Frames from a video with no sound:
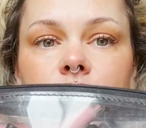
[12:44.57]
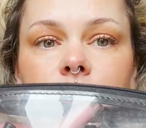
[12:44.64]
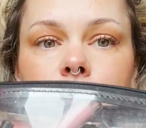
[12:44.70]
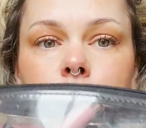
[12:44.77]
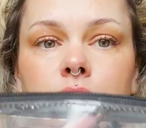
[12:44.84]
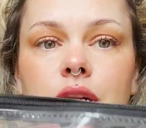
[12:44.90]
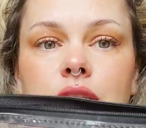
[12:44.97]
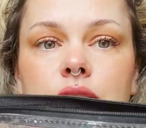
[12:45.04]

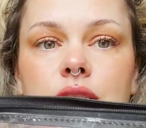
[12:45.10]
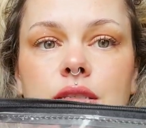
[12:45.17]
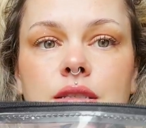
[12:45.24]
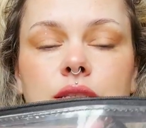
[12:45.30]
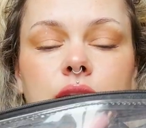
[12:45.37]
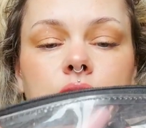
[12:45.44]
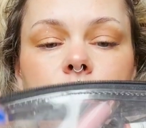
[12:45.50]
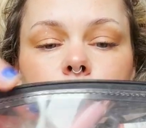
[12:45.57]
lip glosses
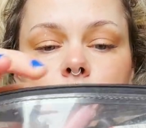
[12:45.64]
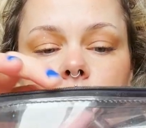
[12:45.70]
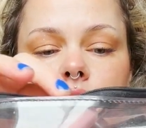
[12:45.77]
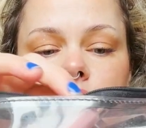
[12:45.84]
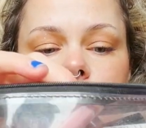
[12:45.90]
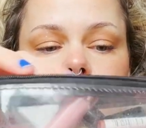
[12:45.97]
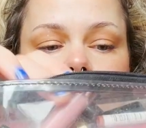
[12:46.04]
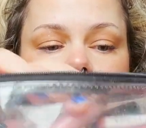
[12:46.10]
in one of
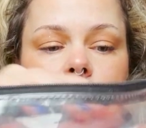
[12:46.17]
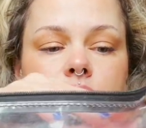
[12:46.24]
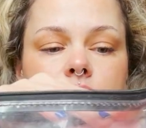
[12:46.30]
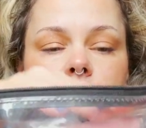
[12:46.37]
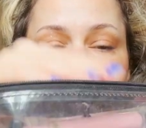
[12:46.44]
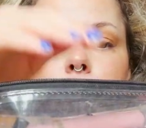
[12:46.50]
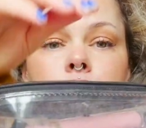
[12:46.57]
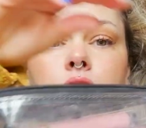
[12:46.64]
these little
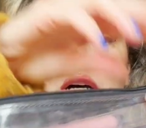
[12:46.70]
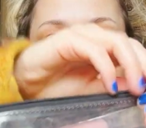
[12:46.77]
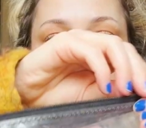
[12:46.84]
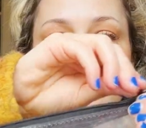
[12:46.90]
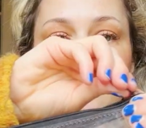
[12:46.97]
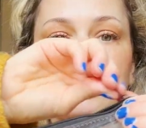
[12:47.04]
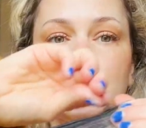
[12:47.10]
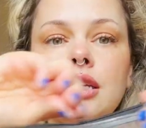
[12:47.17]
Ziploc
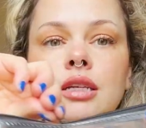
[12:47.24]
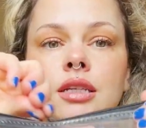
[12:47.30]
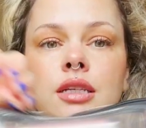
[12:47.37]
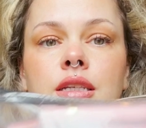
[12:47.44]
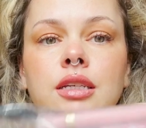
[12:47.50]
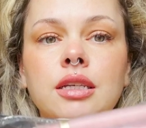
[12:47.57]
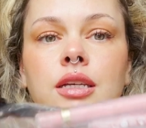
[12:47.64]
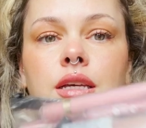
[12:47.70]

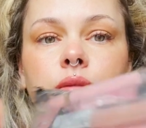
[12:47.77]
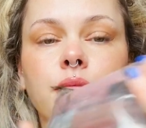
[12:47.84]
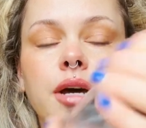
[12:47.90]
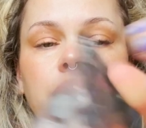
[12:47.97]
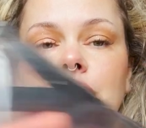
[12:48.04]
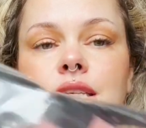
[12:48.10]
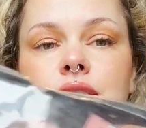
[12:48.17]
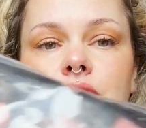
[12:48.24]

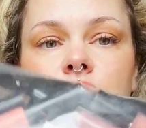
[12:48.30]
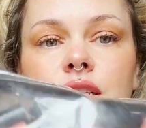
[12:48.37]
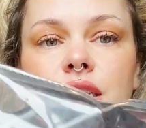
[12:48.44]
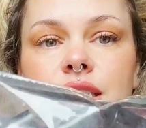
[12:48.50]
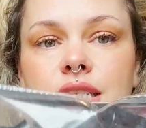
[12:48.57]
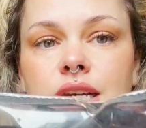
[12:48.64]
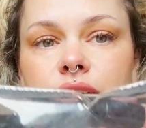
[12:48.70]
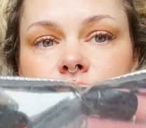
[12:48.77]
bags. These are like
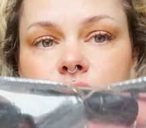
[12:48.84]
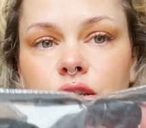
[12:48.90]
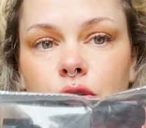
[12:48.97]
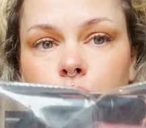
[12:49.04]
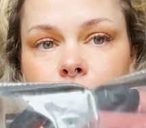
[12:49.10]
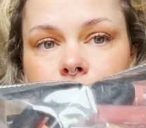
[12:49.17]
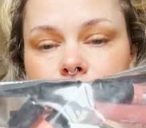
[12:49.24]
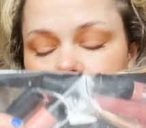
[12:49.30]
Tesco
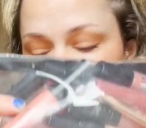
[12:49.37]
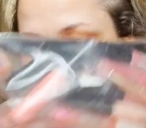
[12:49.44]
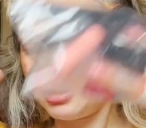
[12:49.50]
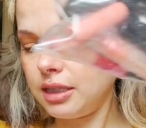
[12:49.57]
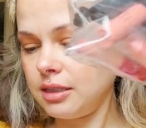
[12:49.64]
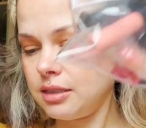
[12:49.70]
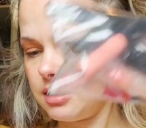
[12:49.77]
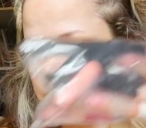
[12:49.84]
pencil
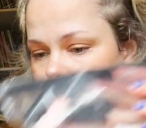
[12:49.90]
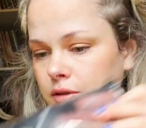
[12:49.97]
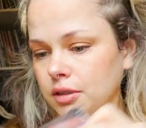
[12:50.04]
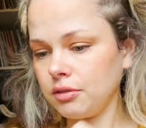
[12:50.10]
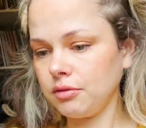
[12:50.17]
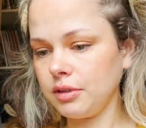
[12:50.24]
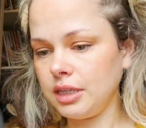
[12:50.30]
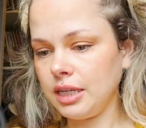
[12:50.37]
cases, but
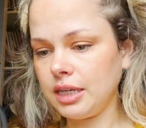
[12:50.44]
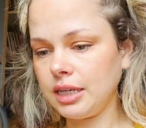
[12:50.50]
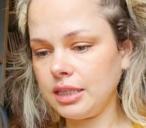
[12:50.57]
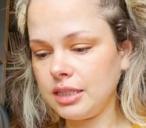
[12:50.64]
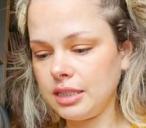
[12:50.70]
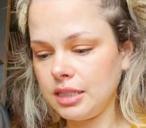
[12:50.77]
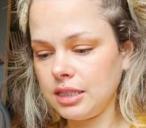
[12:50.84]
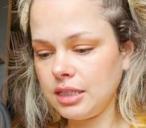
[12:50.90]
they're really handy.